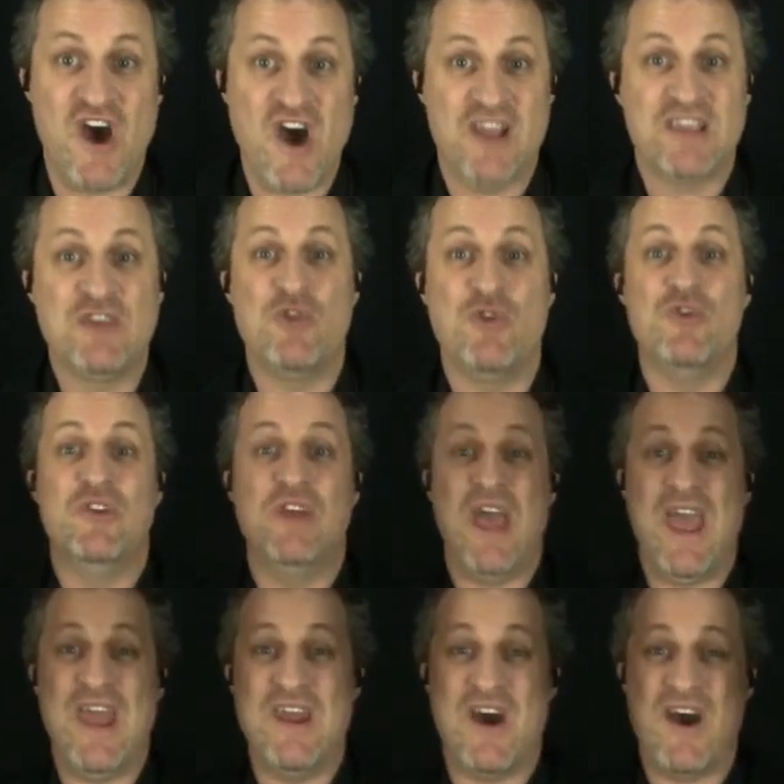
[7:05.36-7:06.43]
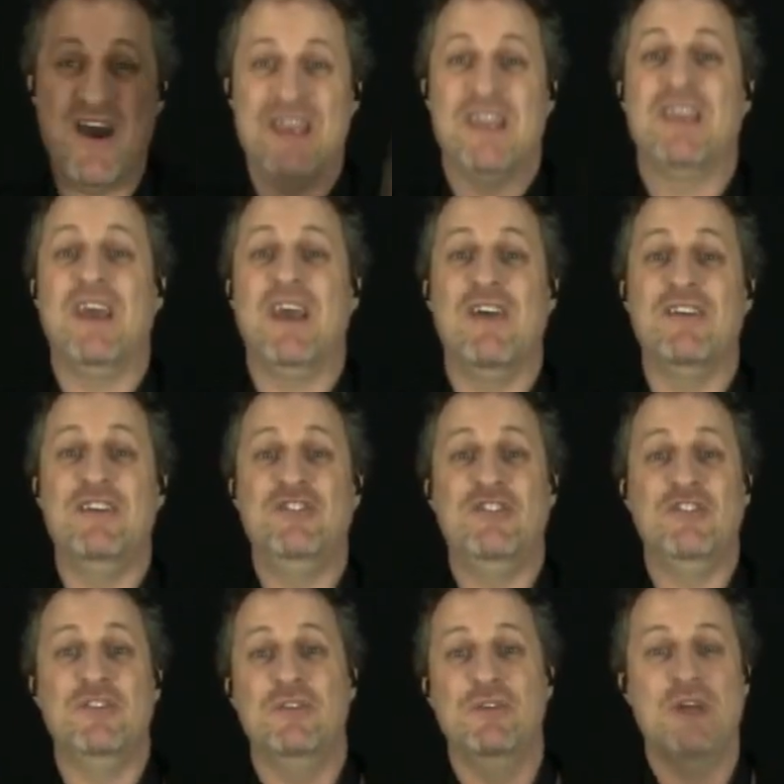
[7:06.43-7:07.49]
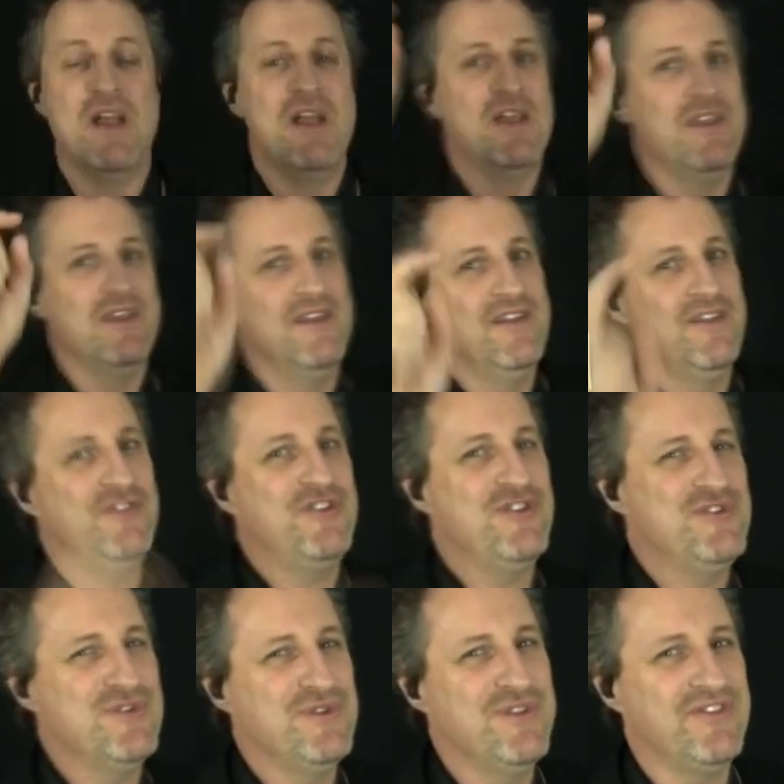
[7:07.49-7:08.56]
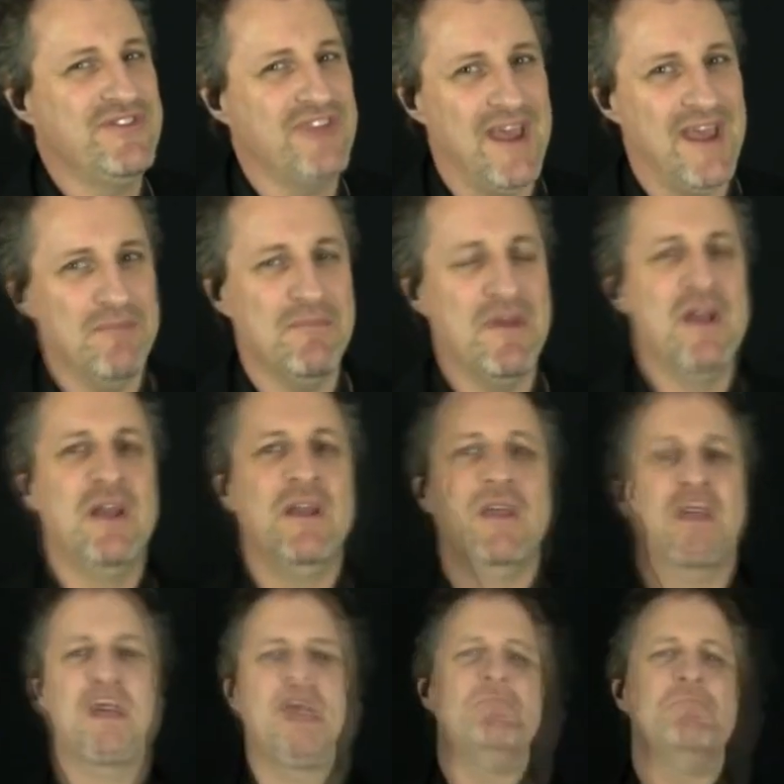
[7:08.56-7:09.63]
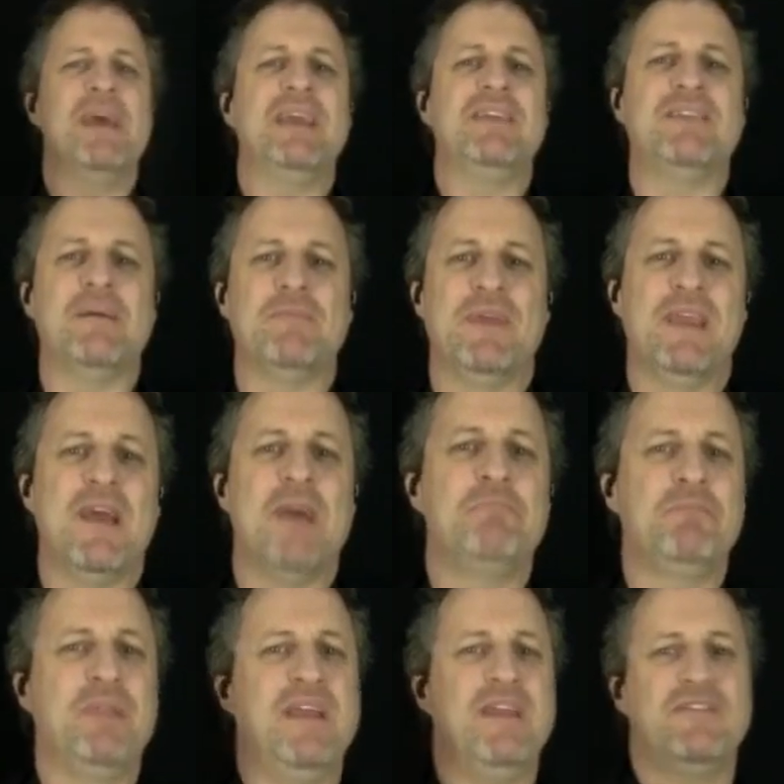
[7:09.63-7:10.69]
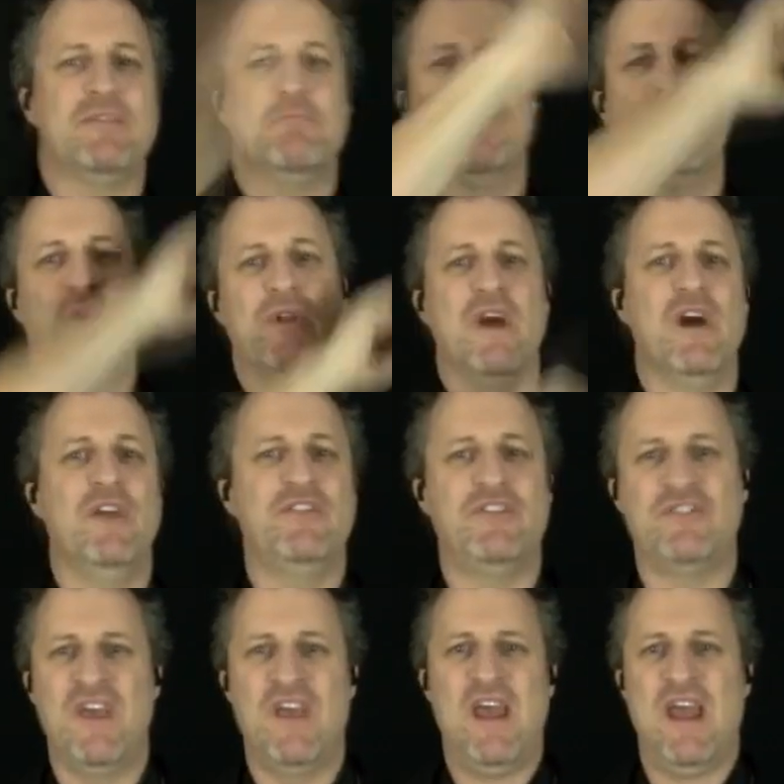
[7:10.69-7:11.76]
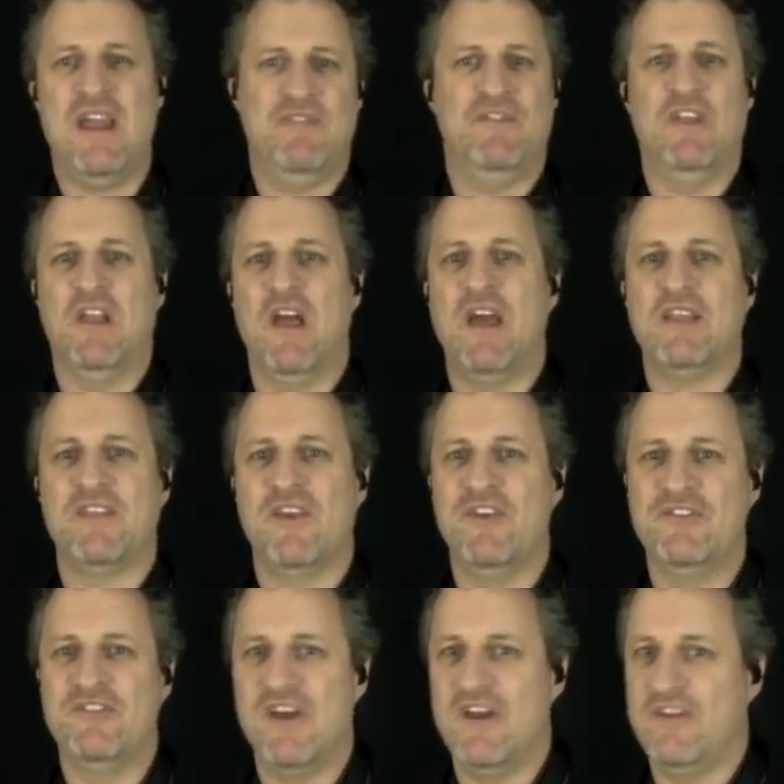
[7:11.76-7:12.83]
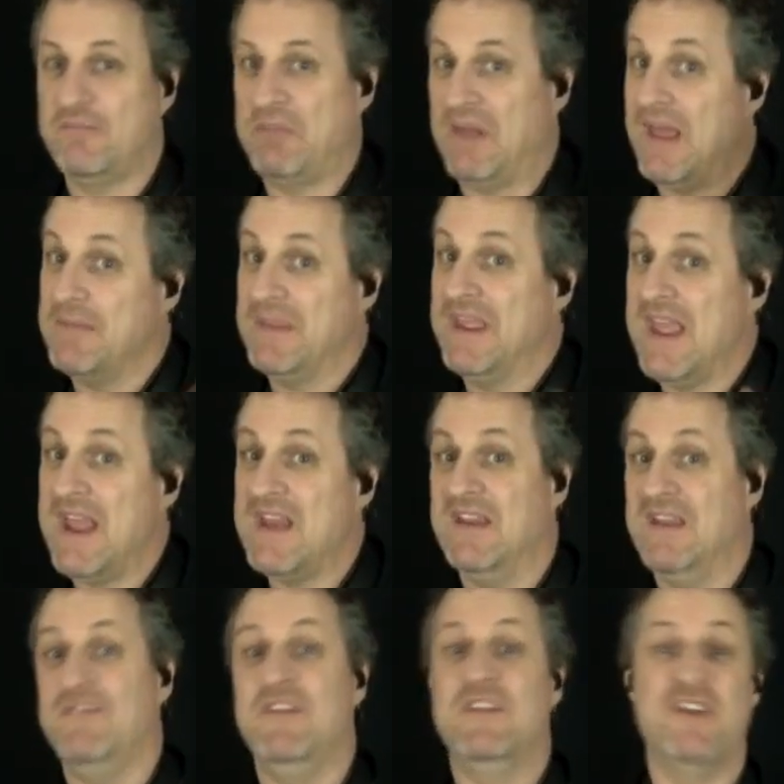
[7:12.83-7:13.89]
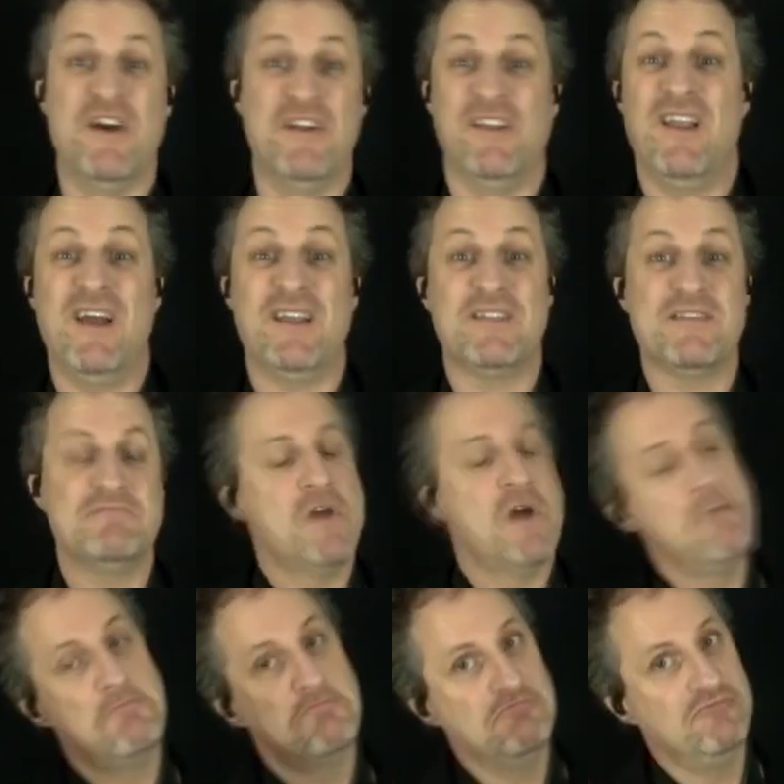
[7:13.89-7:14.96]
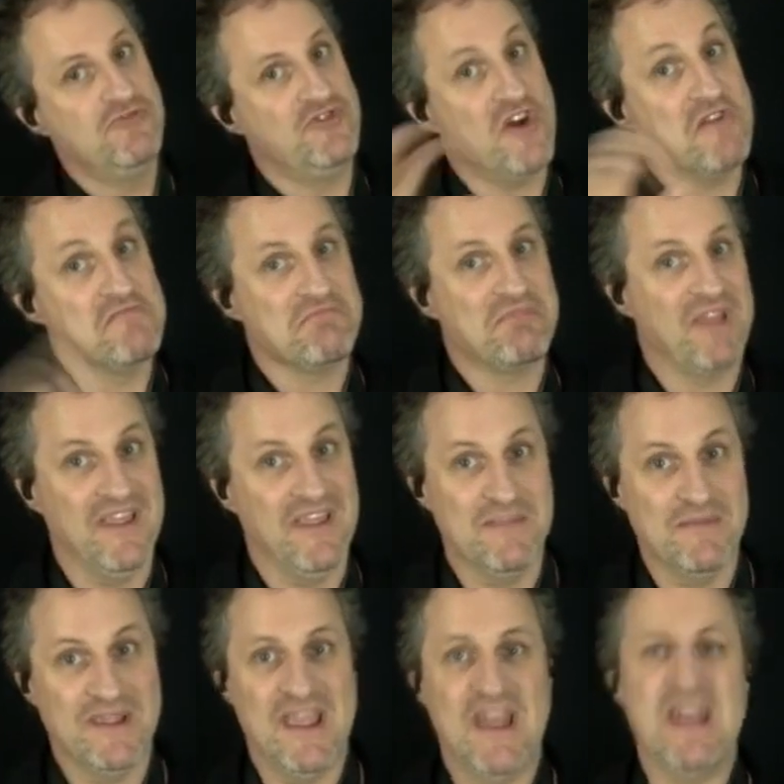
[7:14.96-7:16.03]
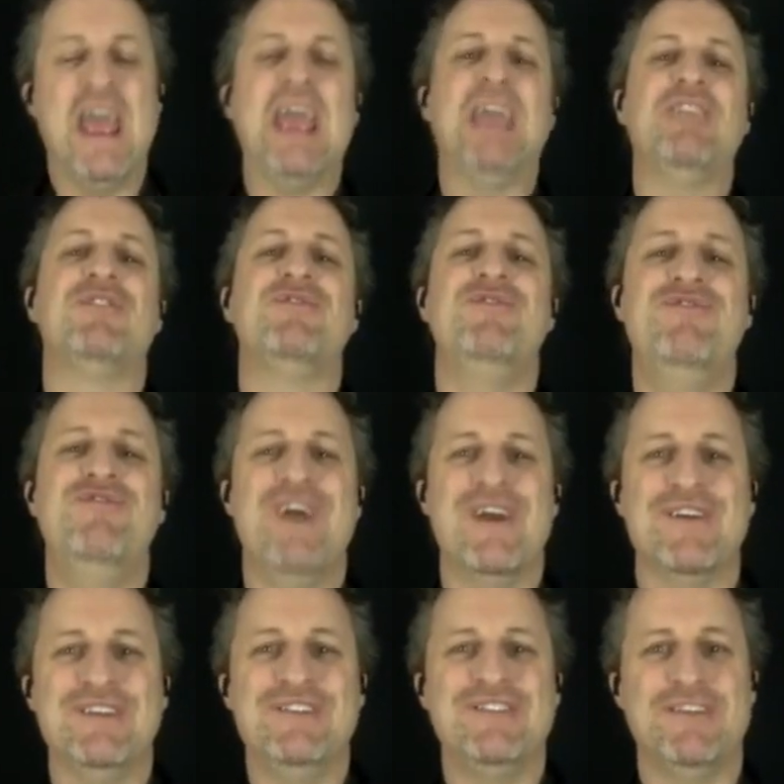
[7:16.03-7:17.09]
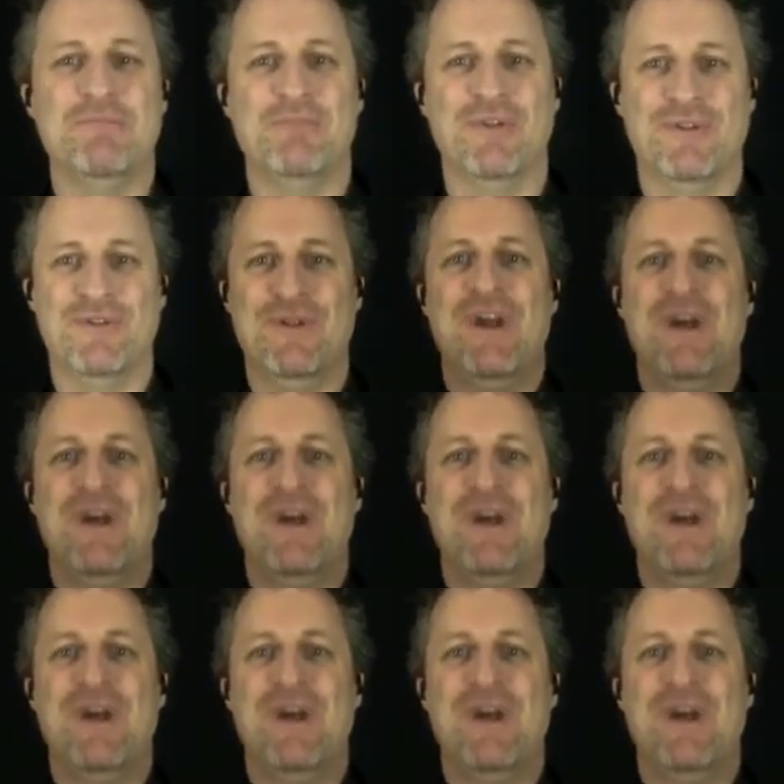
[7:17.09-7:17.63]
I could, and I encourage you to do the same. Make something up, play some more notes, and if you like those notes, play them again, and if you don't like them, don't play them again. It's very simple.